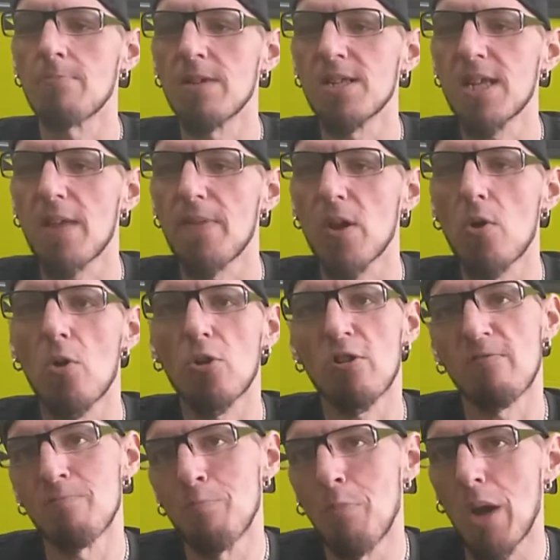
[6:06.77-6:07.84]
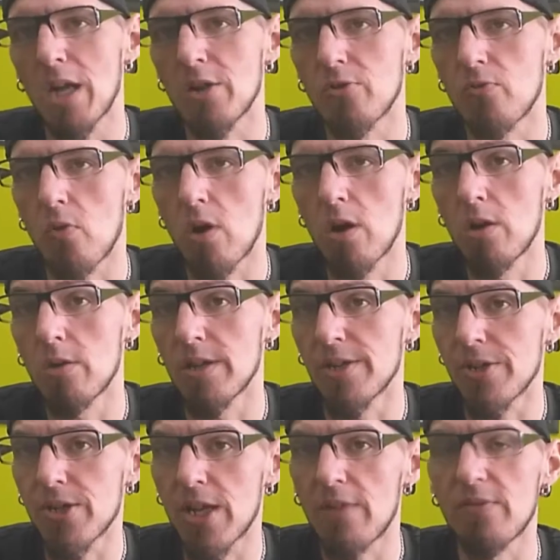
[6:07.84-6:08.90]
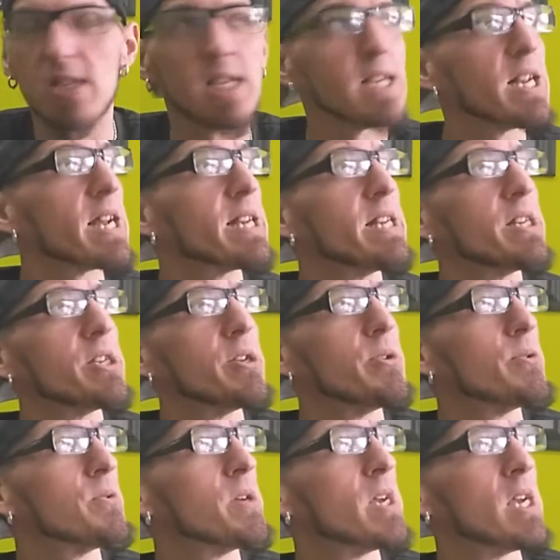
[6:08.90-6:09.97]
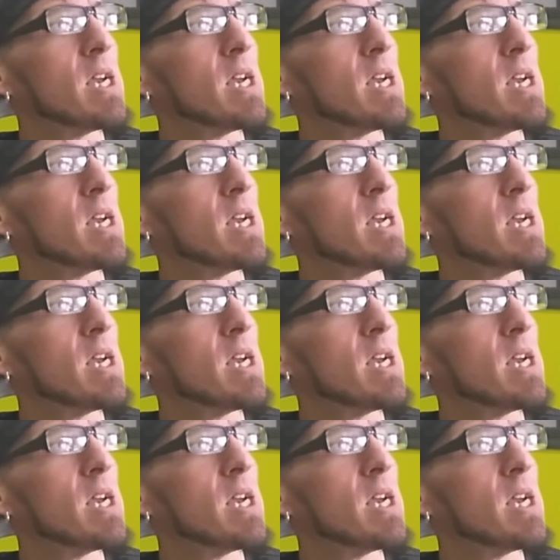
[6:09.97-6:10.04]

It's at the corner of Button Road and 1792